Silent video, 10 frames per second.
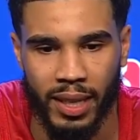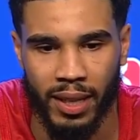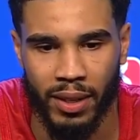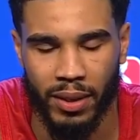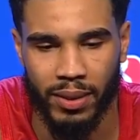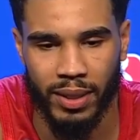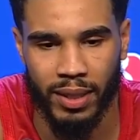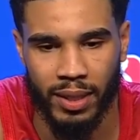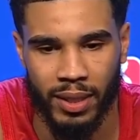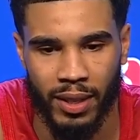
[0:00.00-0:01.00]
I
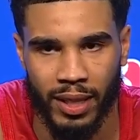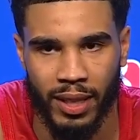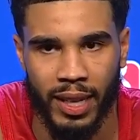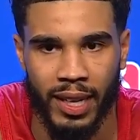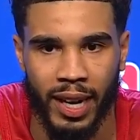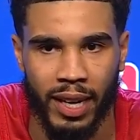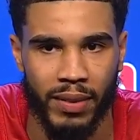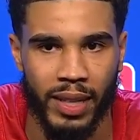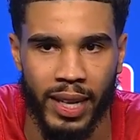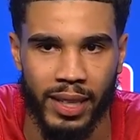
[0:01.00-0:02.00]
thank God
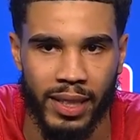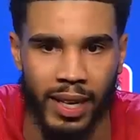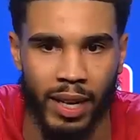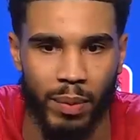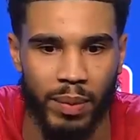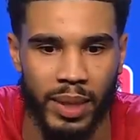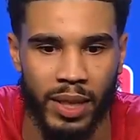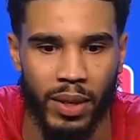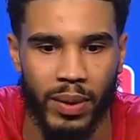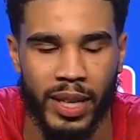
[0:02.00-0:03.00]
every day that I'm, you
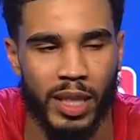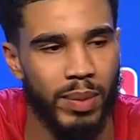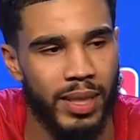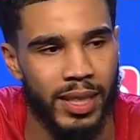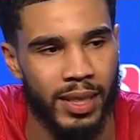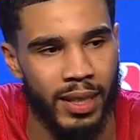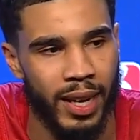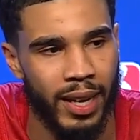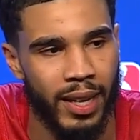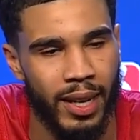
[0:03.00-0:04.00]
know, in this position
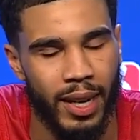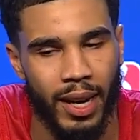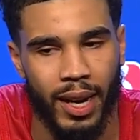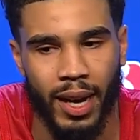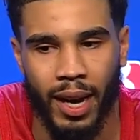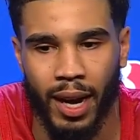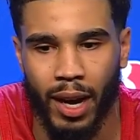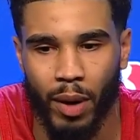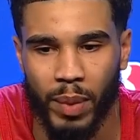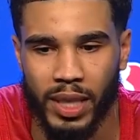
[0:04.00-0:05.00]
that
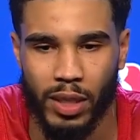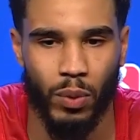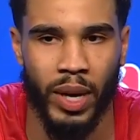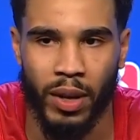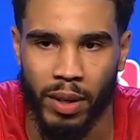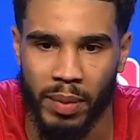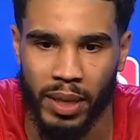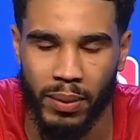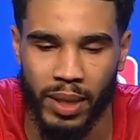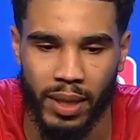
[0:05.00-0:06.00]
he surrounded
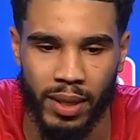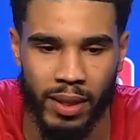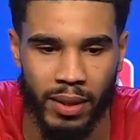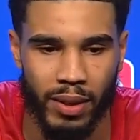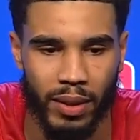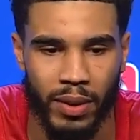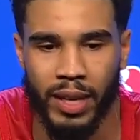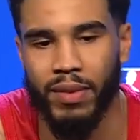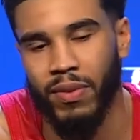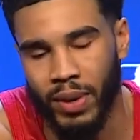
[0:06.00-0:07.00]
me with, you know,
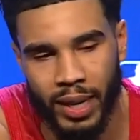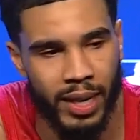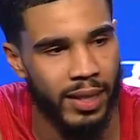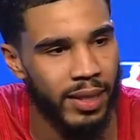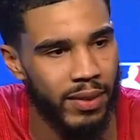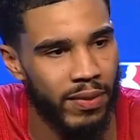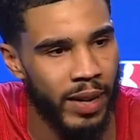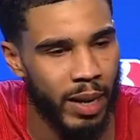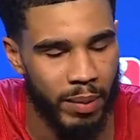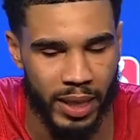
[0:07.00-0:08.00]
great friends and
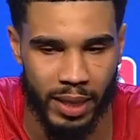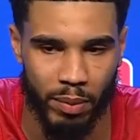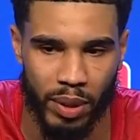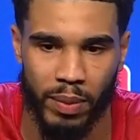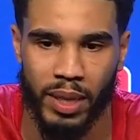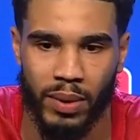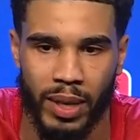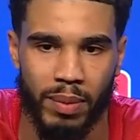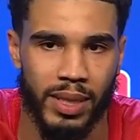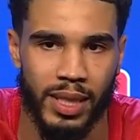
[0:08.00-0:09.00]
family and put me in the
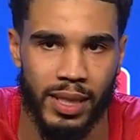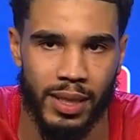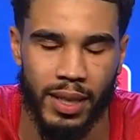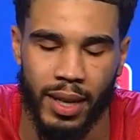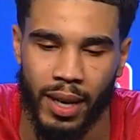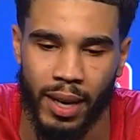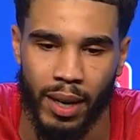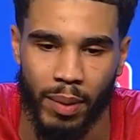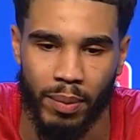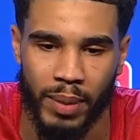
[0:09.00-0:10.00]
right position.
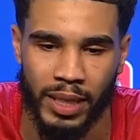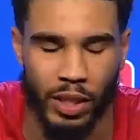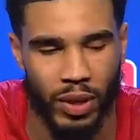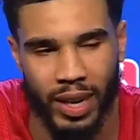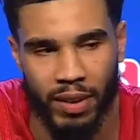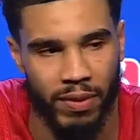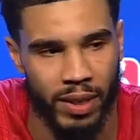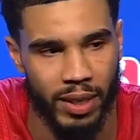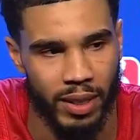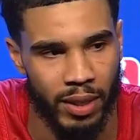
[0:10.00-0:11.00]
And just try to have
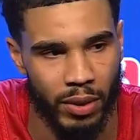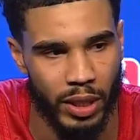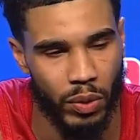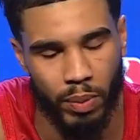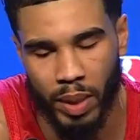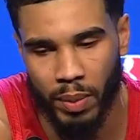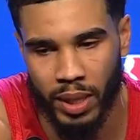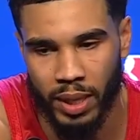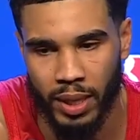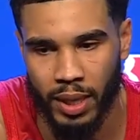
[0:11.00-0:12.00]
fun, you know, just
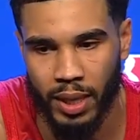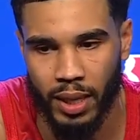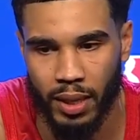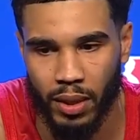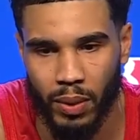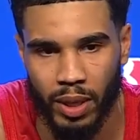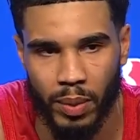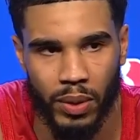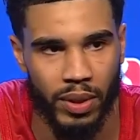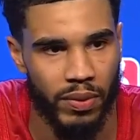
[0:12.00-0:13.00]
remember, you know, what I'm
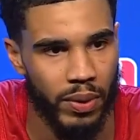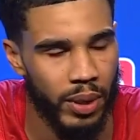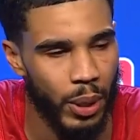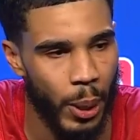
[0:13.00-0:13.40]
doing it for.